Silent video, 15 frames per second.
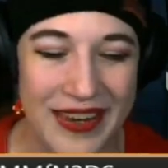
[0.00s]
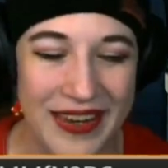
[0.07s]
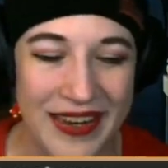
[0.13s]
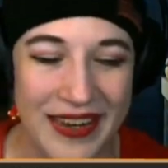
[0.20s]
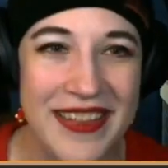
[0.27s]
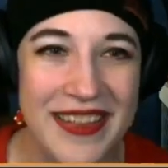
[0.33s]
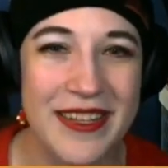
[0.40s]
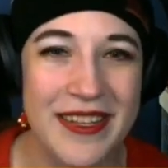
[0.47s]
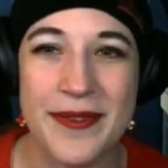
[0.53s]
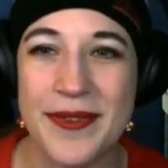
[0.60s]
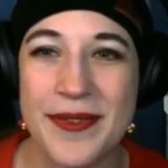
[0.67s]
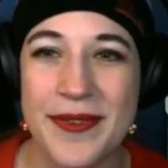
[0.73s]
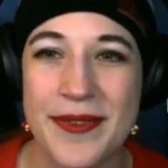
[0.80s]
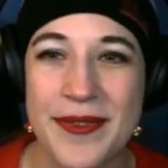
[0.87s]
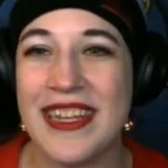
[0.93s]
think it's
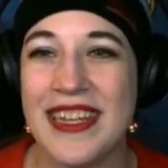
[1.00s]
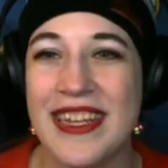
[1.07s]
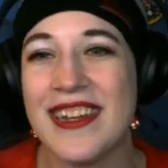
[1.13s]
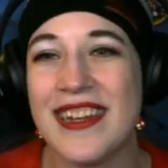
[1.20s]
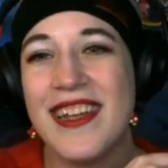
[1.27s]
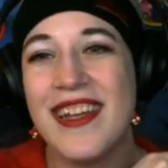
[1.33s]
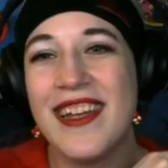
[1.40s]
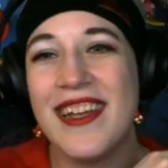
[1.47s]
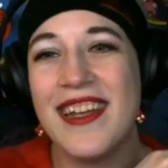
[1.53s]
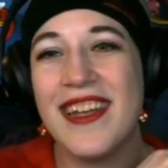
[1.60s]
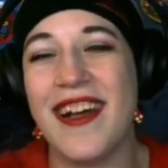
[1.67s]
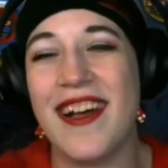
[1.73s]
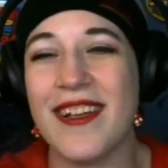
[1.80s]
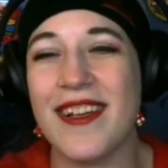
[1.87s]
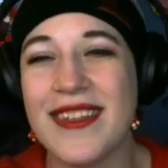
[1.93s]
really neat.
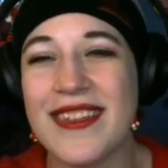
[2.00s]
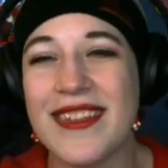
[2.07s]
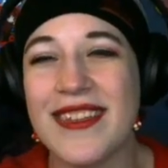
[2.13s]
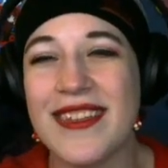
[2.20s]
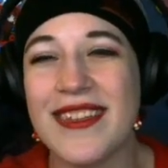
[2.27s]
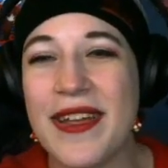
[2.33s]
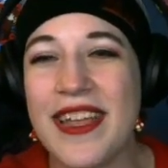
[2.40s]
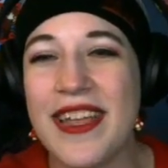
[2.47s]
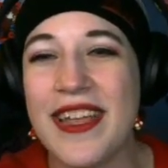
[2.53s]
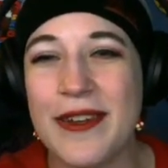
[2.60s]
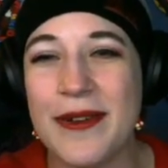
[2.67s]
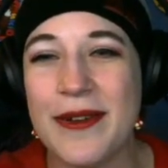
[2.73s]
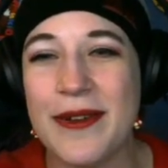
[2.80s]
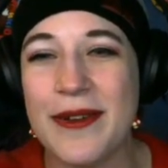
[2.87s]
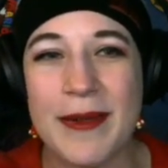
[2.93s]
So let's see if I can
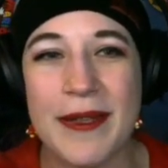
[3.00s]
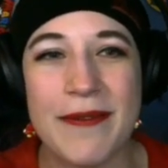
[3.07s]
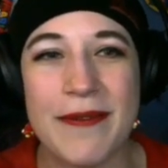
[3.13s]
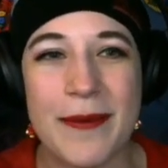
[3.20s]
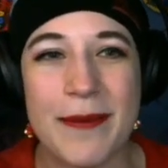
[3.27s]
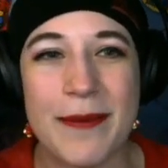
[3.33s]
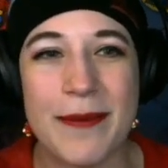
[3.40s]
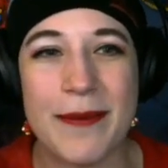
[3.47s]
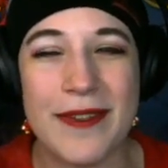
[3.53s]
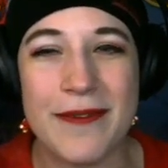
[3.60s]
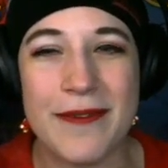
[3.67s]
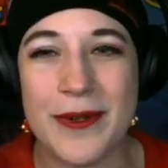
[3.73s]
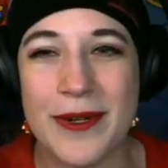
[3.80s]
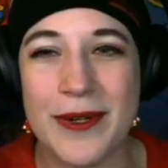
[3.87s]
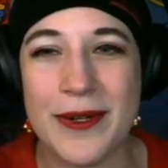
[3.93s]
do a split for World
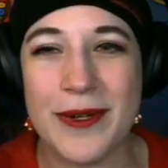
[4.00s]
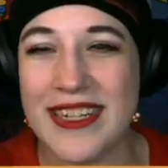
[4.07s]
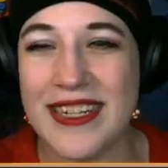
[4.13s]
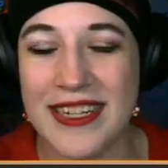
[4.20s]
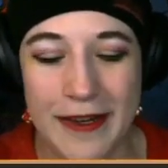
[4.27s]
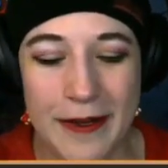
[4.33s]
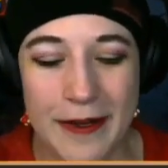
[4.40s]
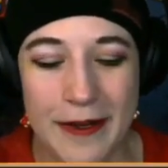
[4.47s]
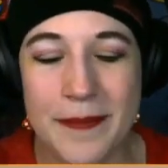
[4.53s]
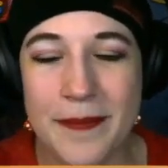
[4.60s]
14.